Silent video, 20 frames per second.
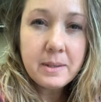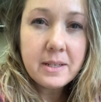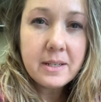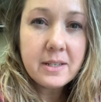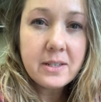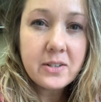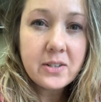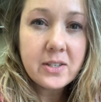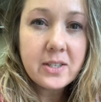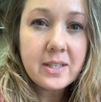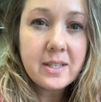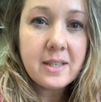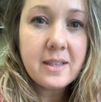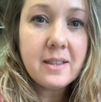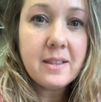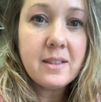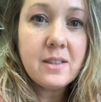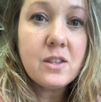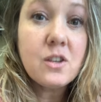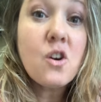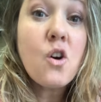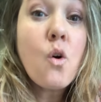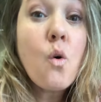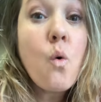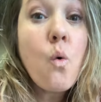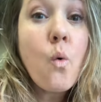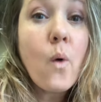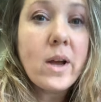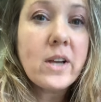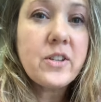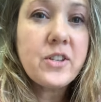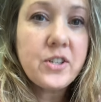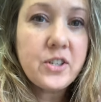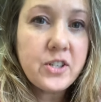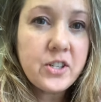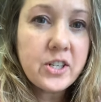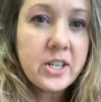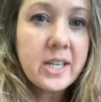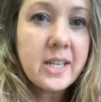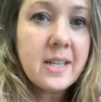to just
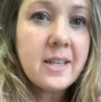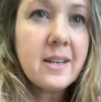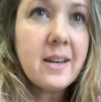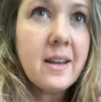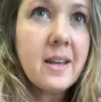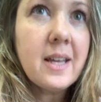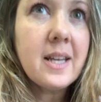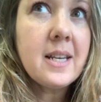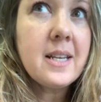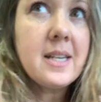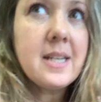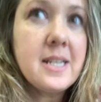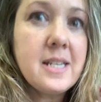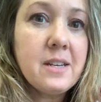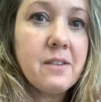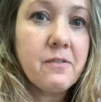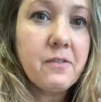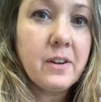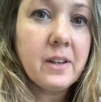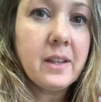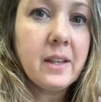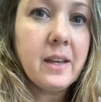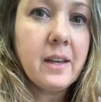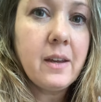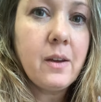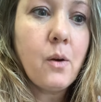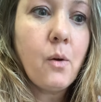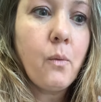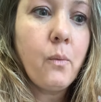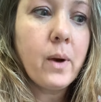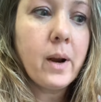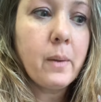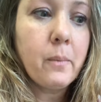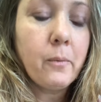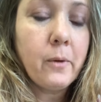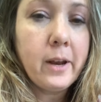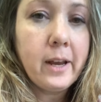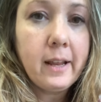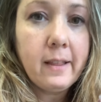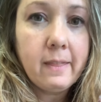question differently when I'm
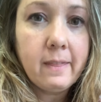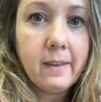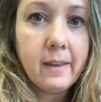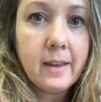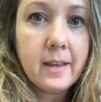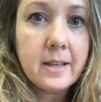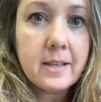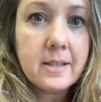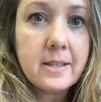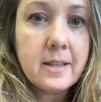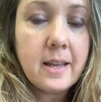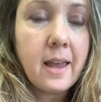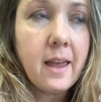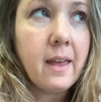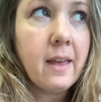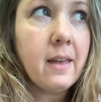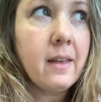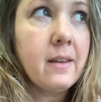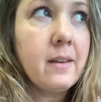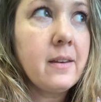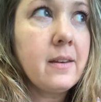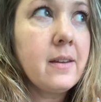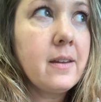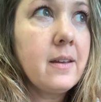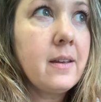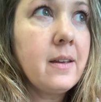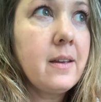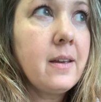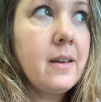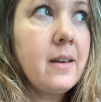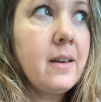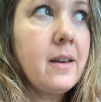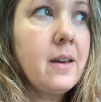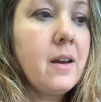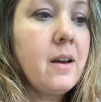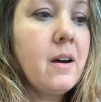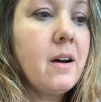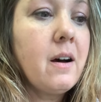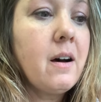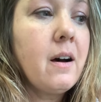reading things, and
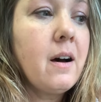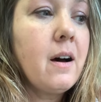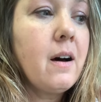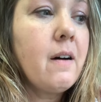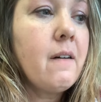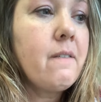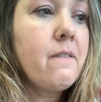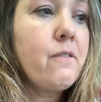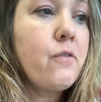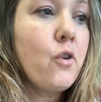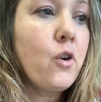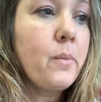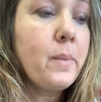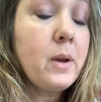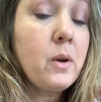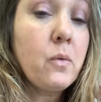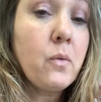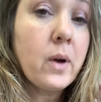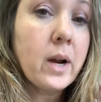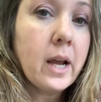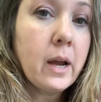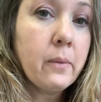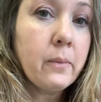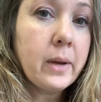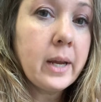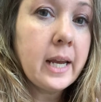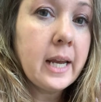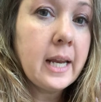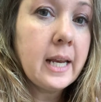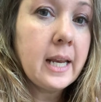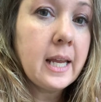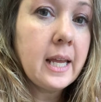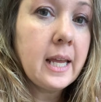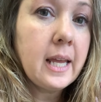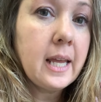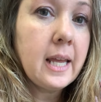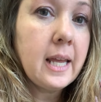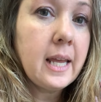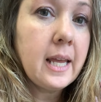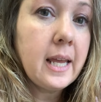forming what I read
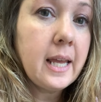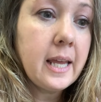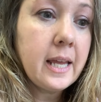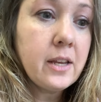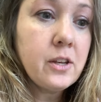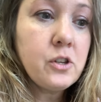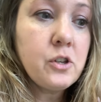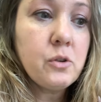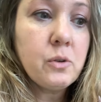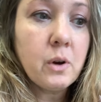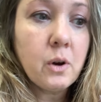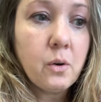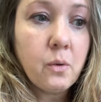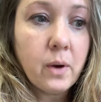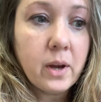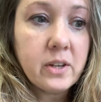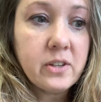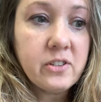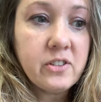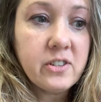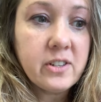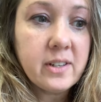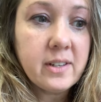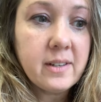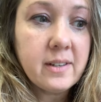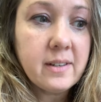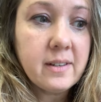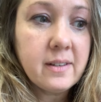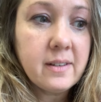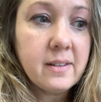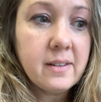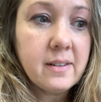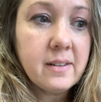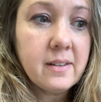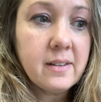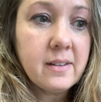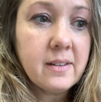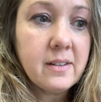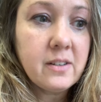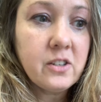into a question,
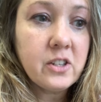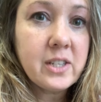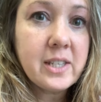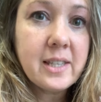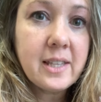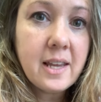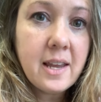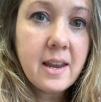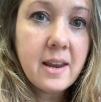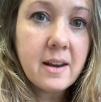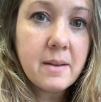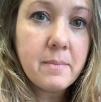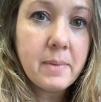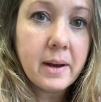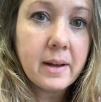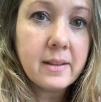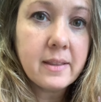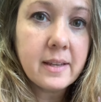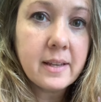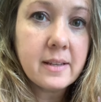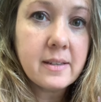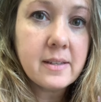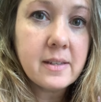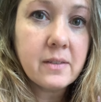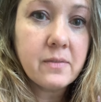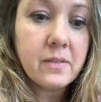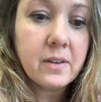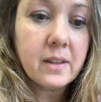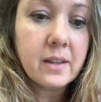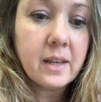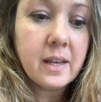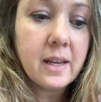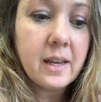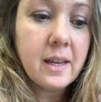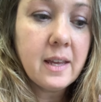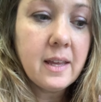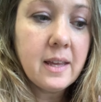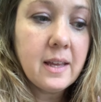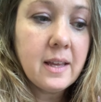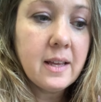just thinking about things differently.
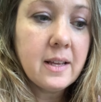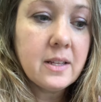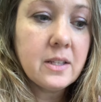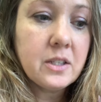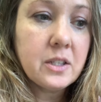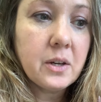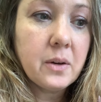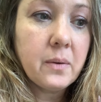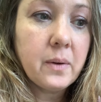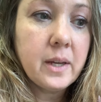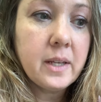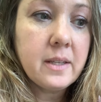So